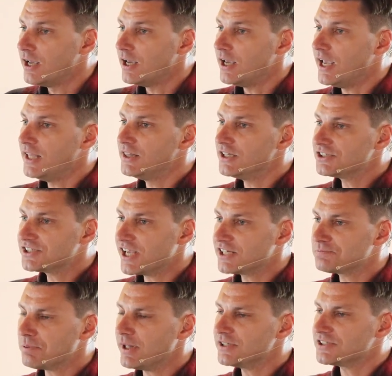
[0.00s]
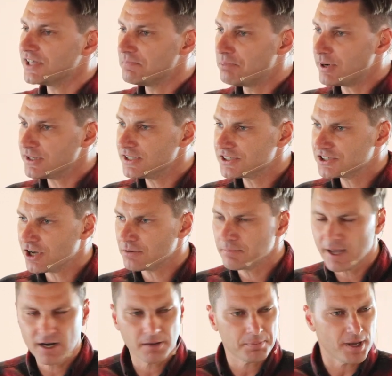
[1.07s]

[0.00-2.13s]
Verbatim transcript: and this takes place, they bring this young man up,